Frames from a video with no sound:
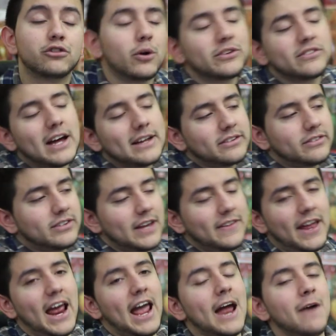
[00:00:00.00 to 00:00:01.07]
So it's not to say
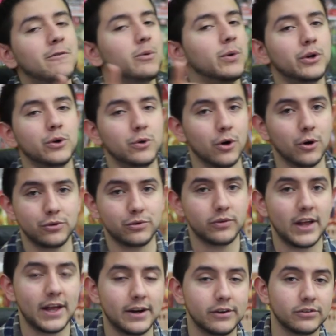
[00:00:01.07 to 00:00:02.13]
that everyone who goes through
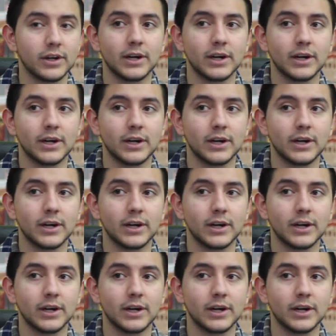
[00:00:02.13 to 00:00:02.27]
that is